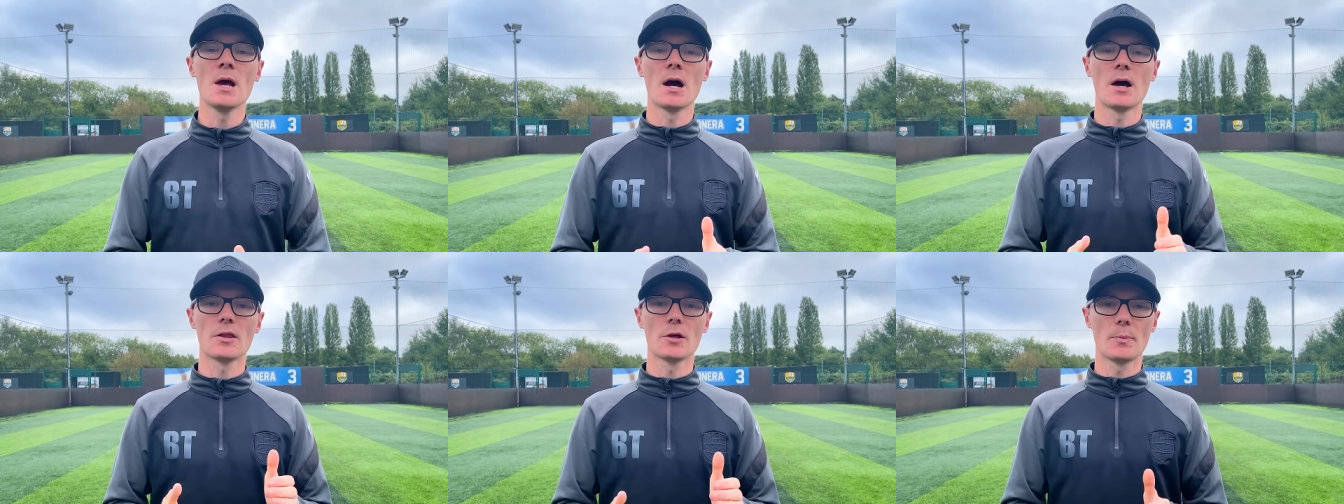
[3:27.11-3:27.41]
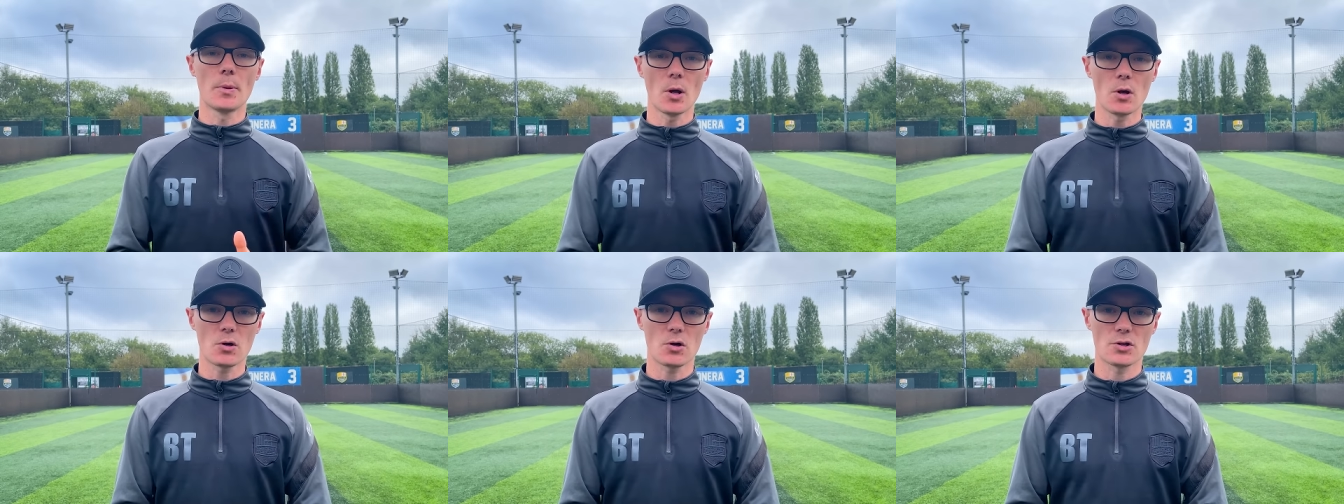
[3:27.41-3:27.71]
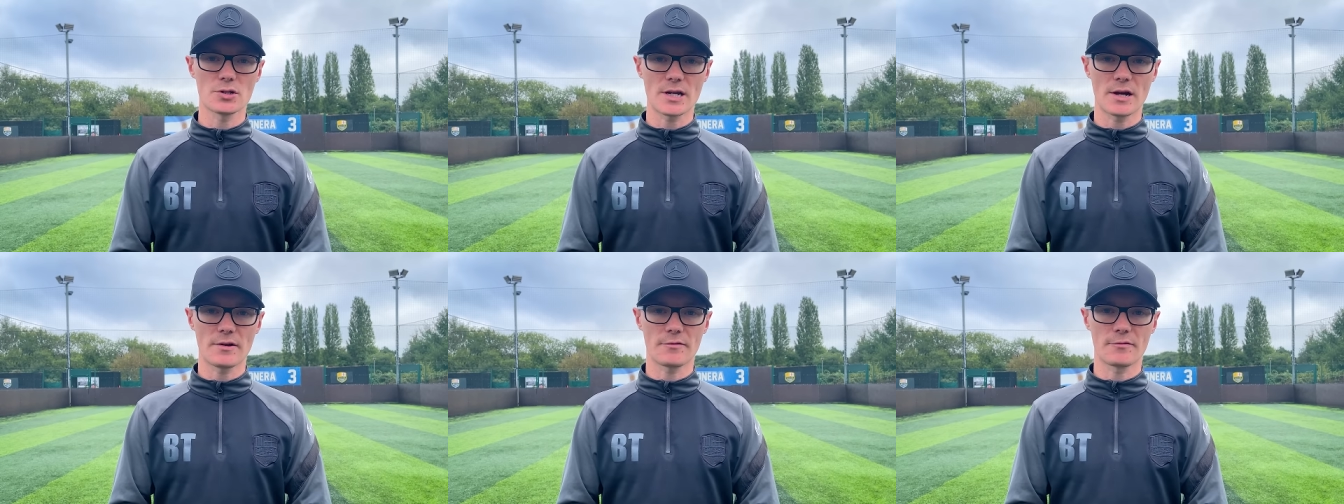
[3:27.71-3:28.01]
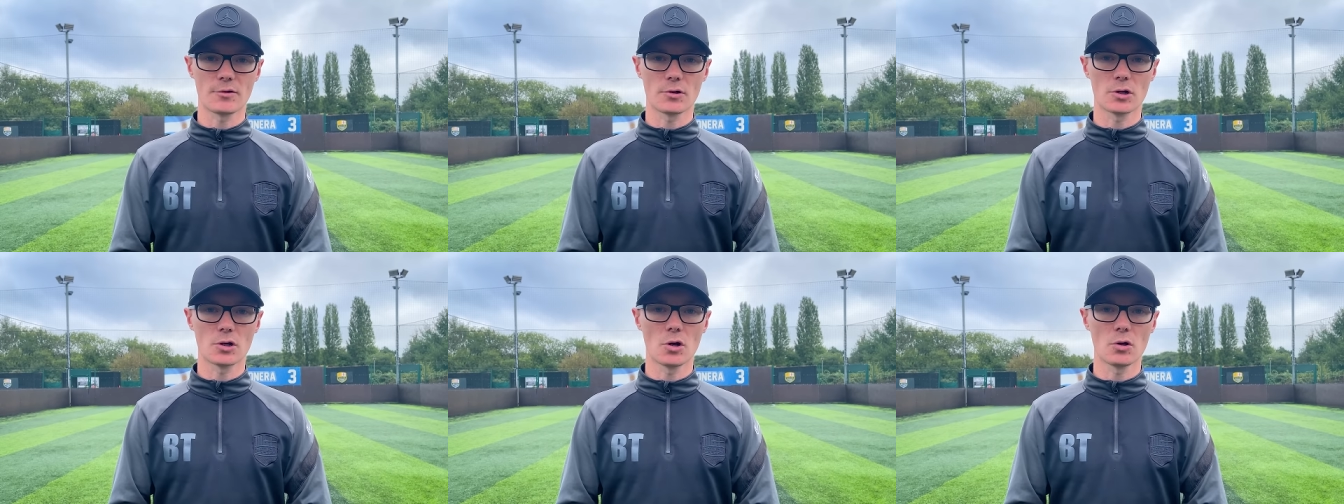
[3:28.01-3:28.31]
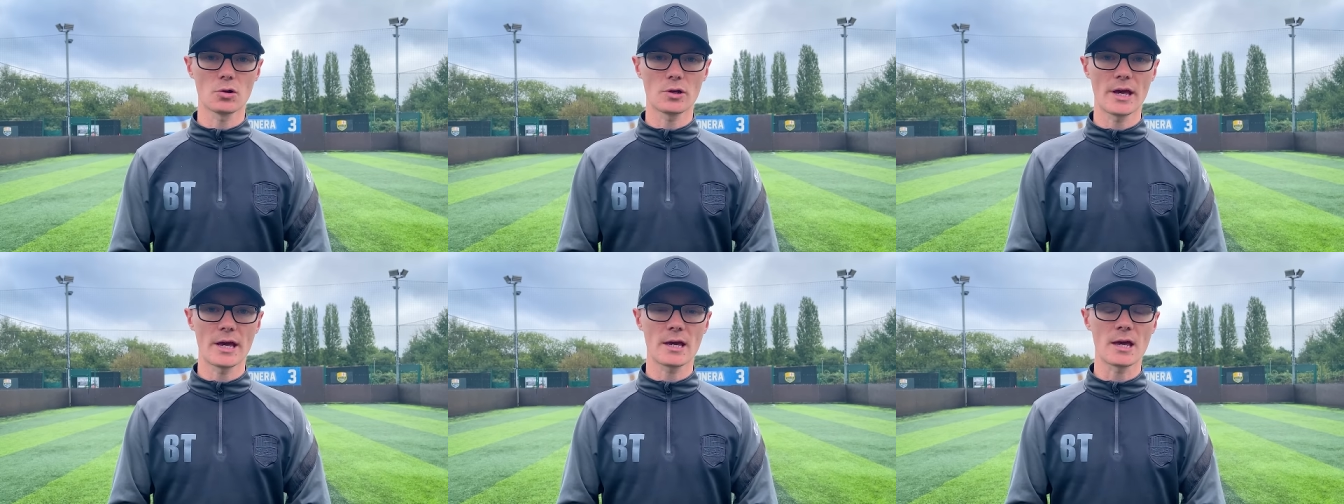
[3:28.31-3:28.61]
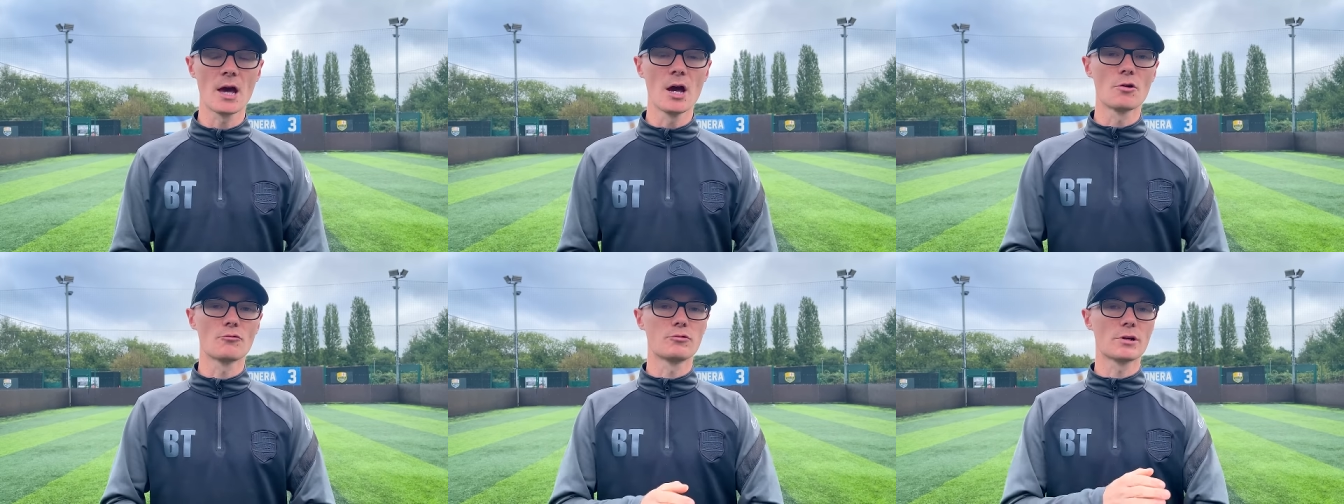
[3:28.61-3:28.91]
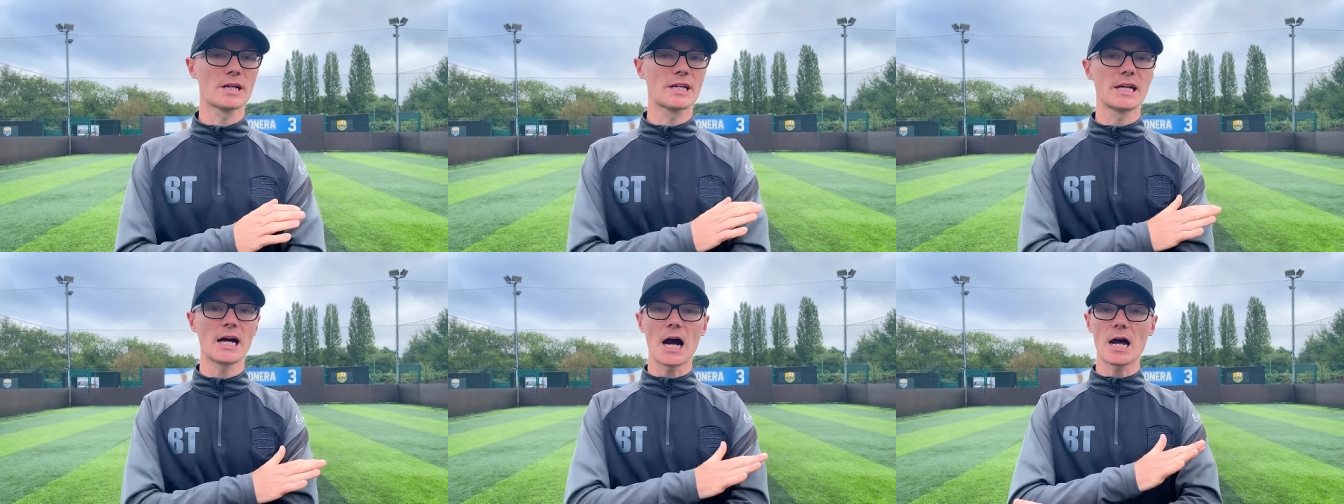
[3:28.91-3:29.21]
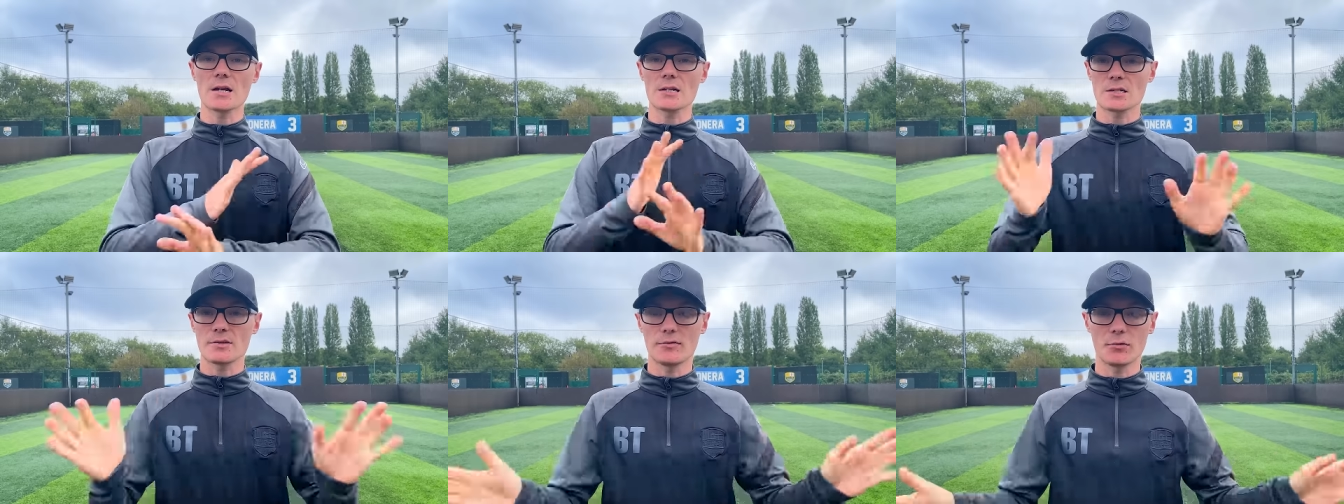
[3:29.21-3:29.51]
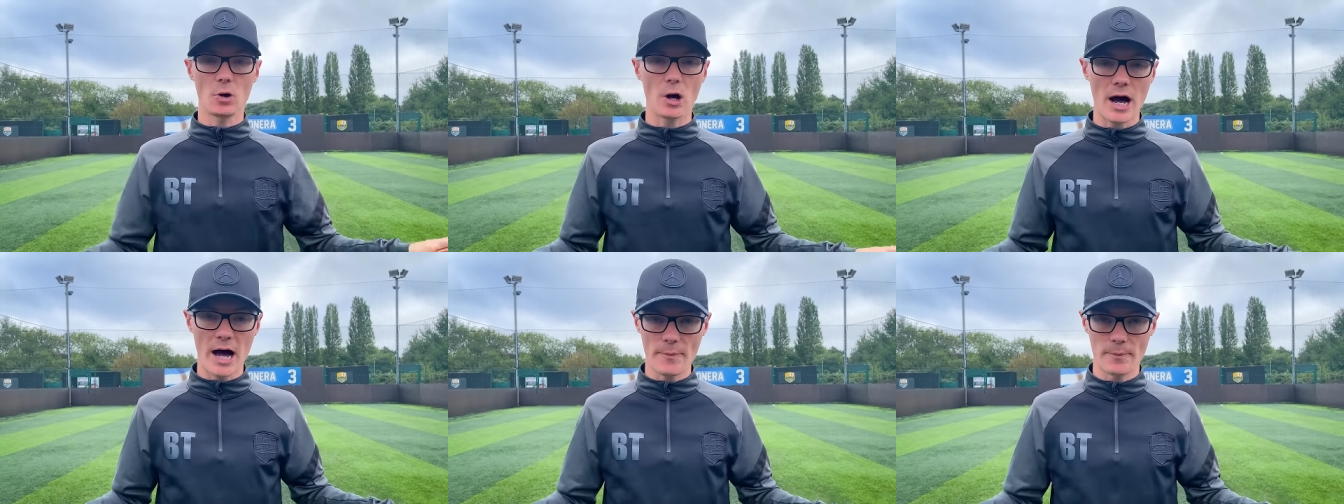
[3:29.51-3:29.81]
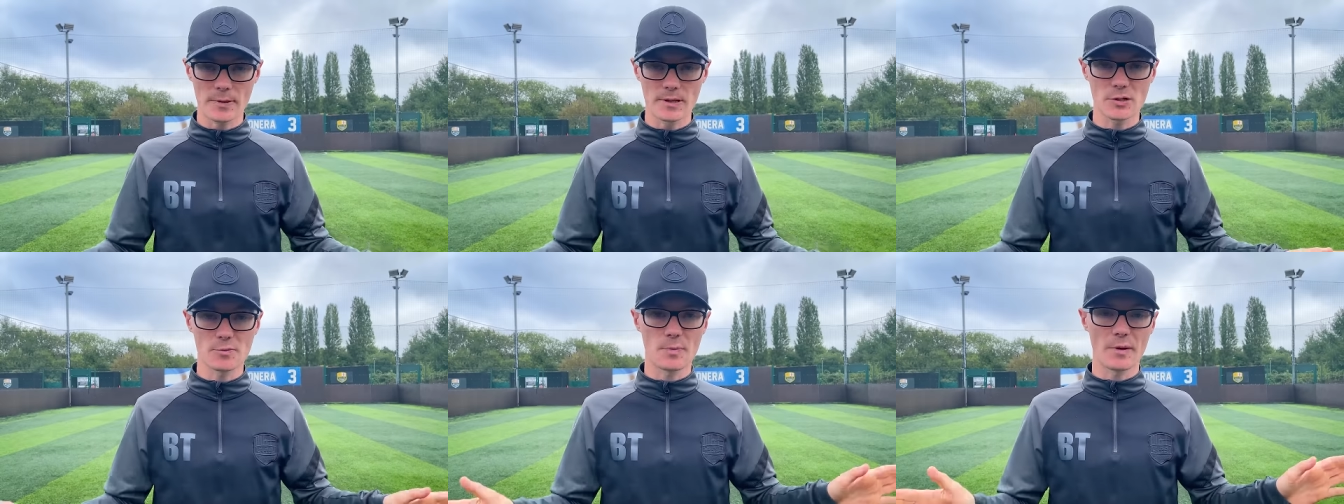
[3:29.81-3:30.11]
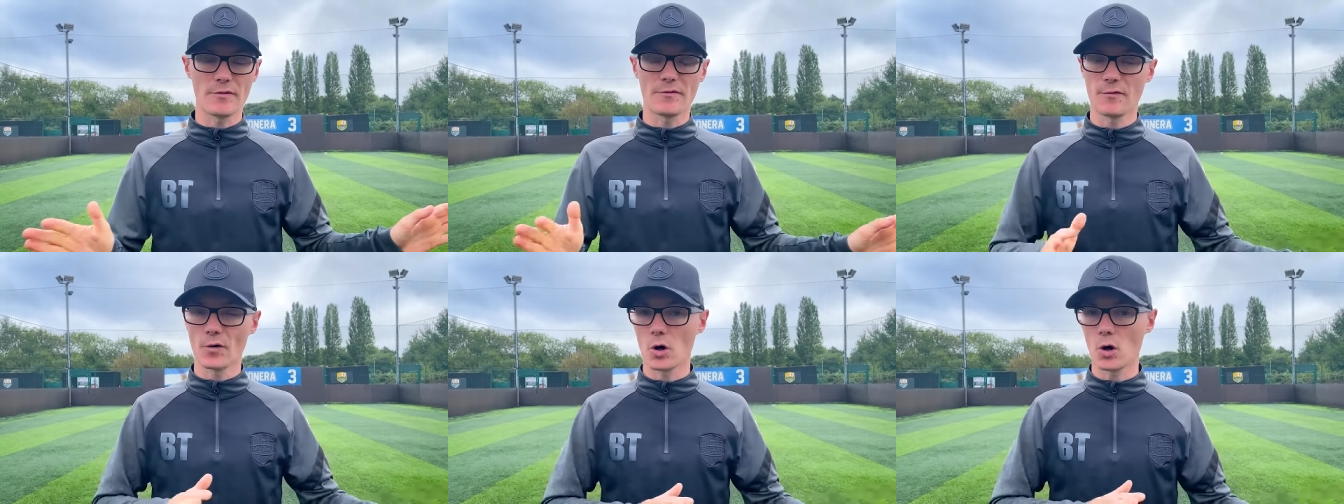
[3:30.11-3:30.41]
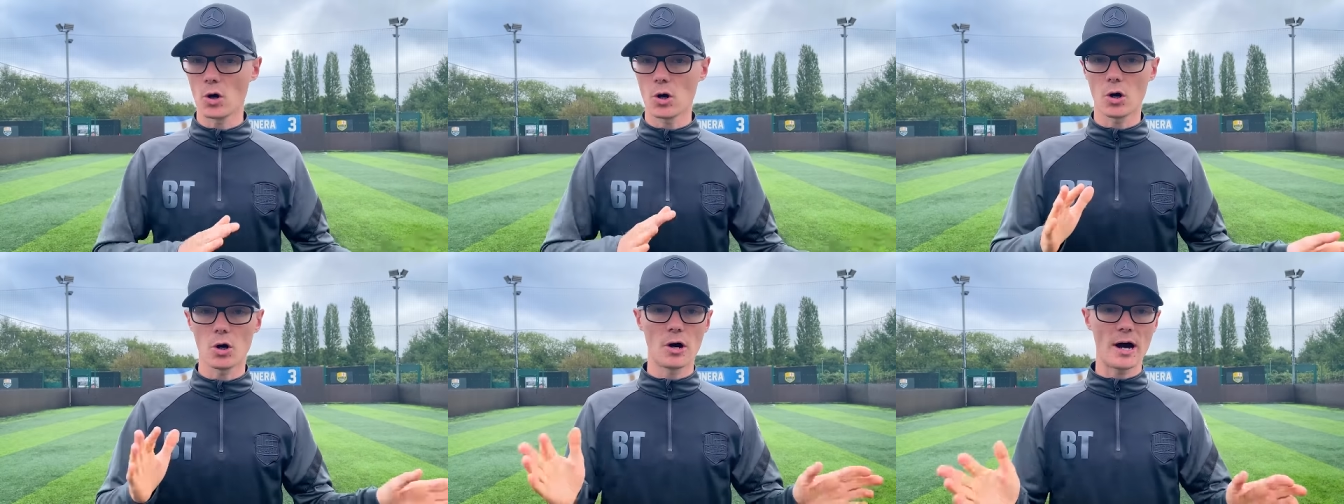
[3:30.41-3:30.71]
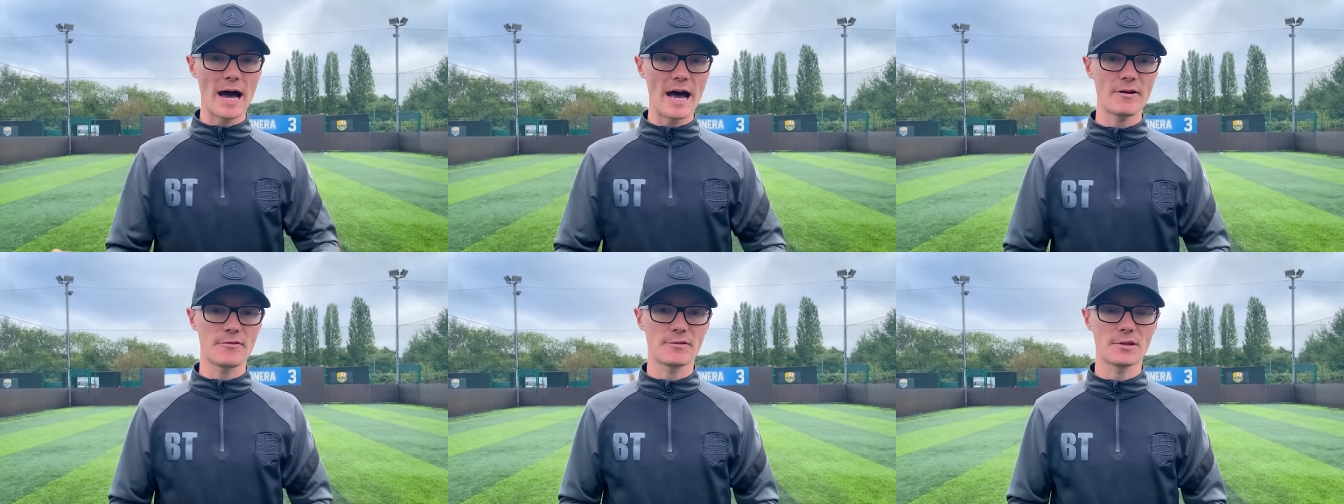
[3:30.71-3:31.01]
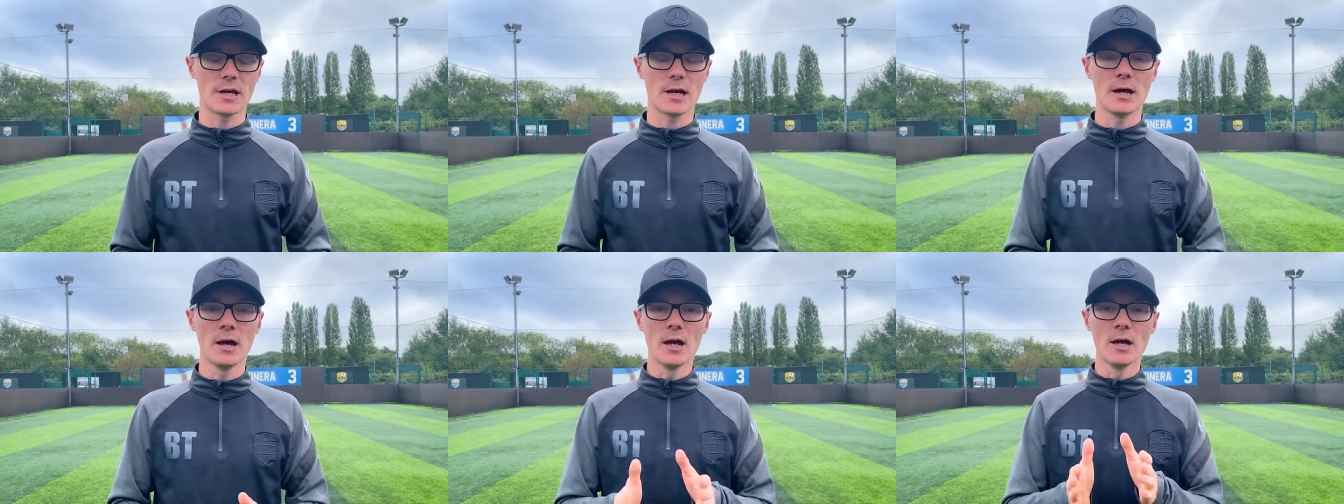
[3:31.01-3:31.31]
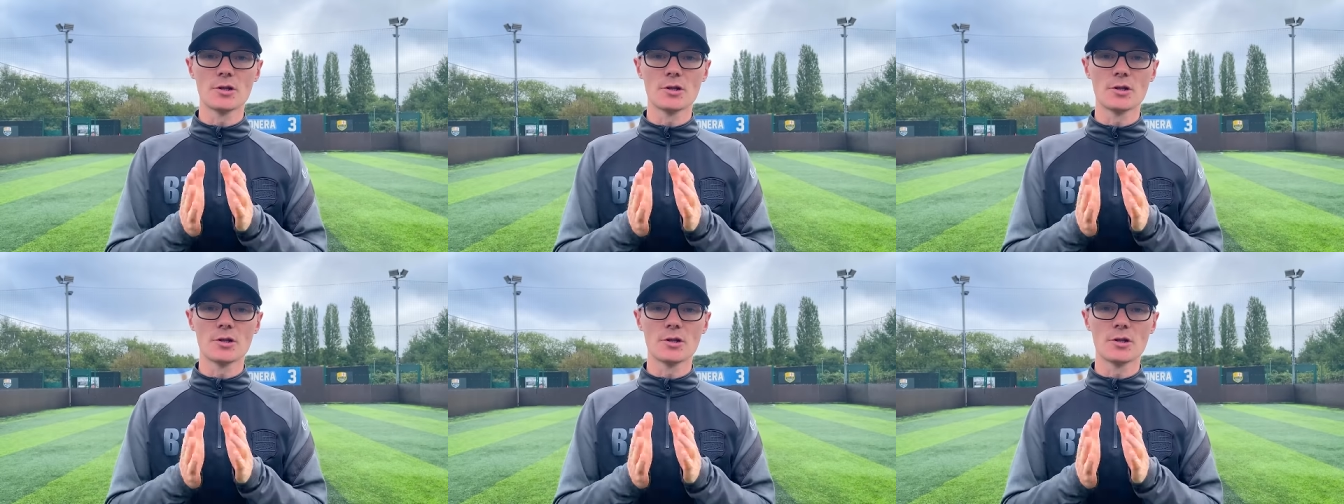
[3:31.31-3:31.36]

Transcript: and the ball goes out for a goal kick, regardless of what happens before or after,